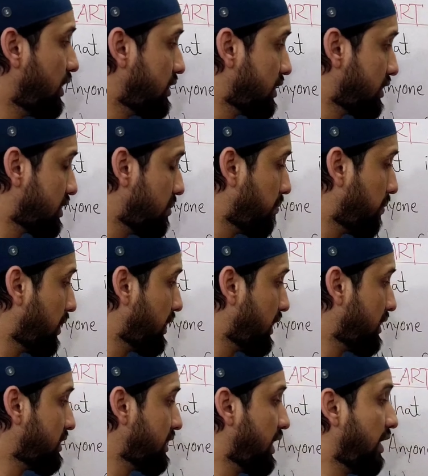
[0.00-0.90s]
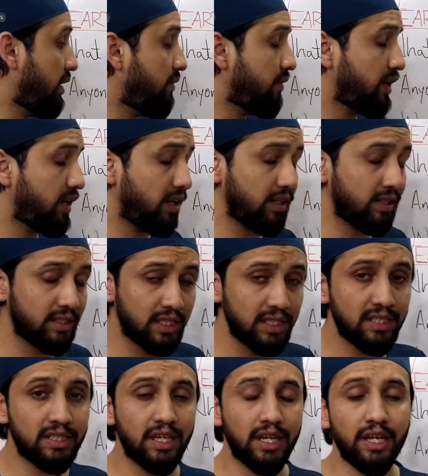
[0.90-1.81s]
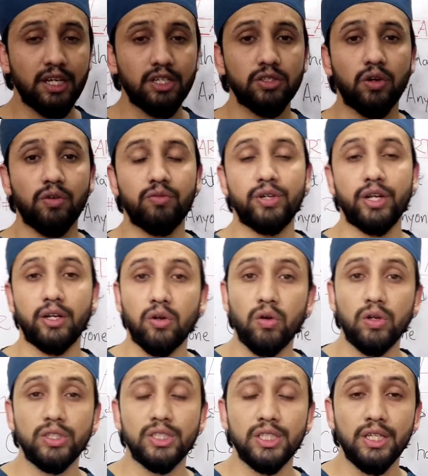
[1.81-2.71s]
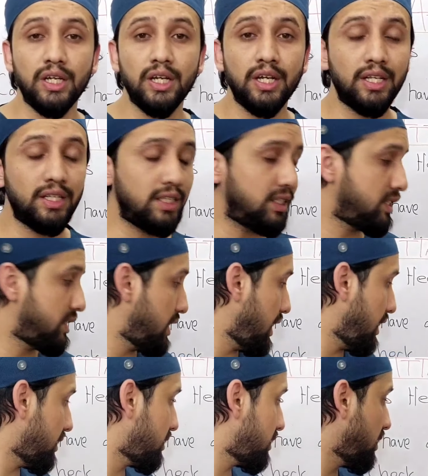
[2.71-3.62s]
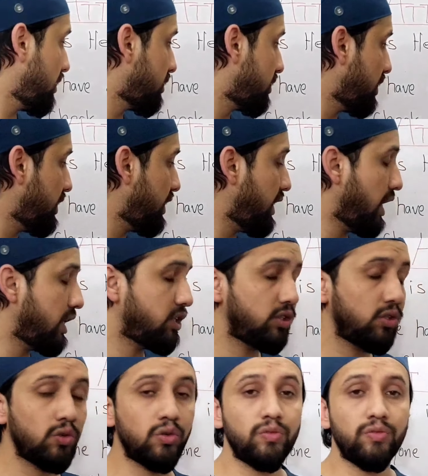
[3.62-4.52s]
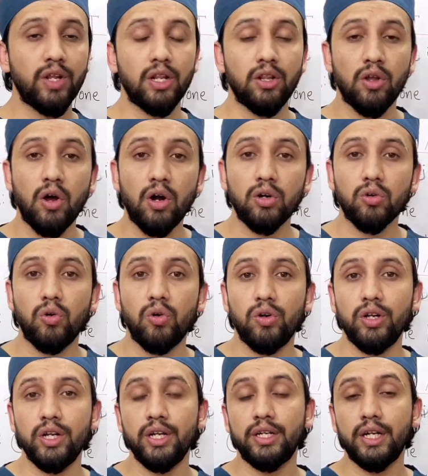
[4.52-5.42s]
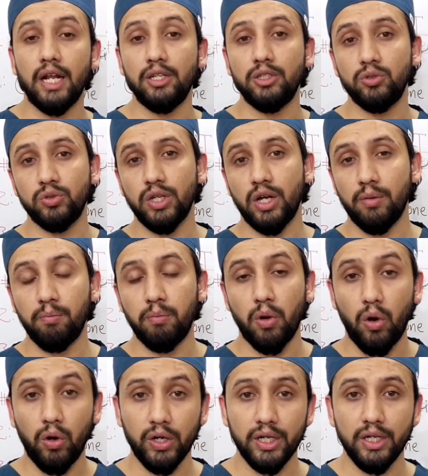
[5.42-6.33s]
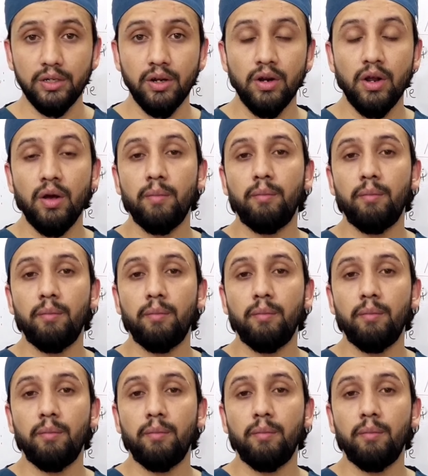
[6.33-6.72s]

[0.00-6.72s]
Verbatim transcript: It is a simple test, and in this age of technology, this test CT angio will not only tell you the blockage,